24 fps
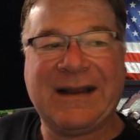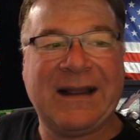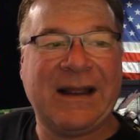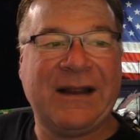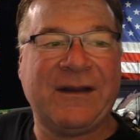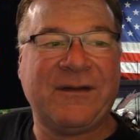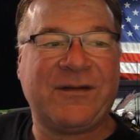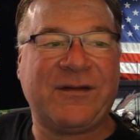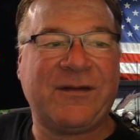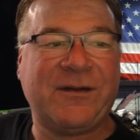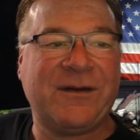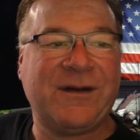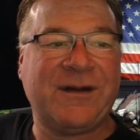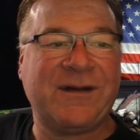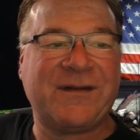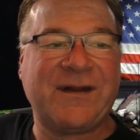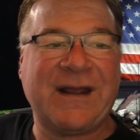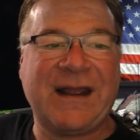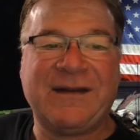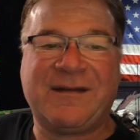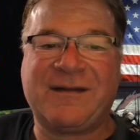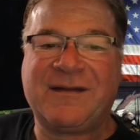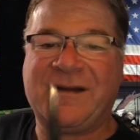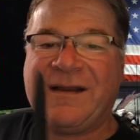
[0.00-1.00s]
As soon as
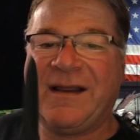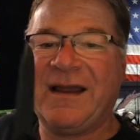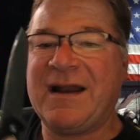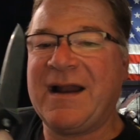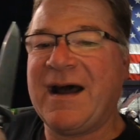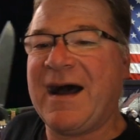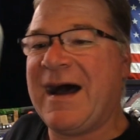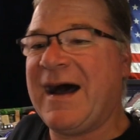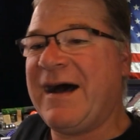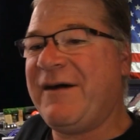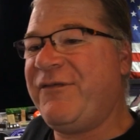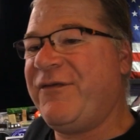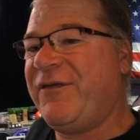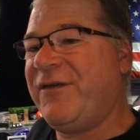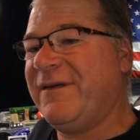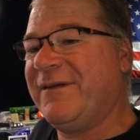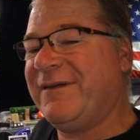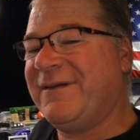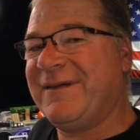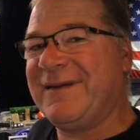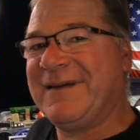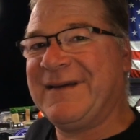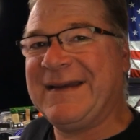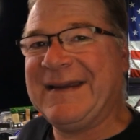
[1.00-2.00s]
I slid off,
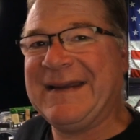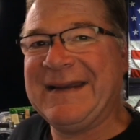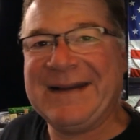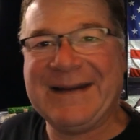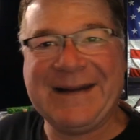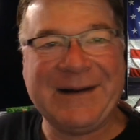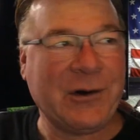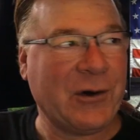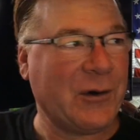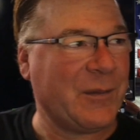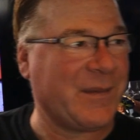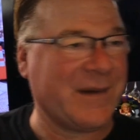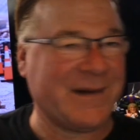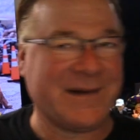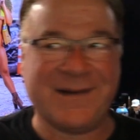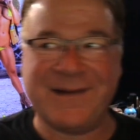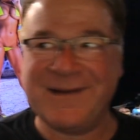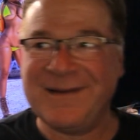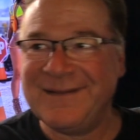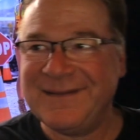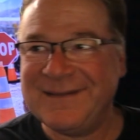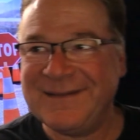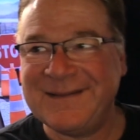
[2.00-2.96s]
it opened.